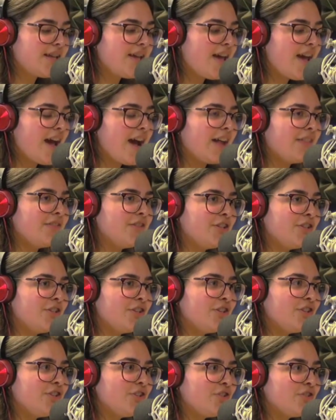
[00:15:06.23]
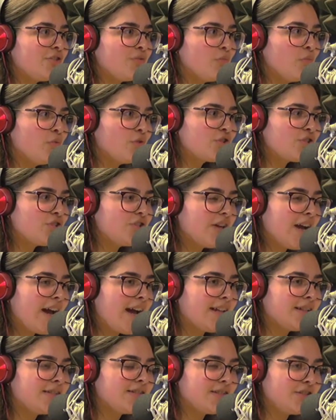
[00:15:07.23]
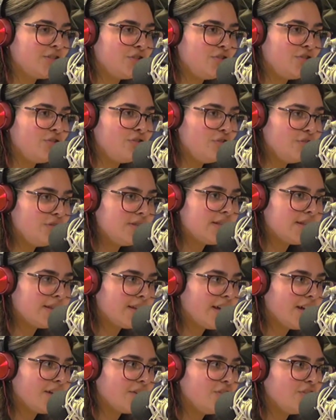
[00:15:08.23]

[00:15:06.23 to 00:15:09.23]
Yeah. And then wash your hands, and using that,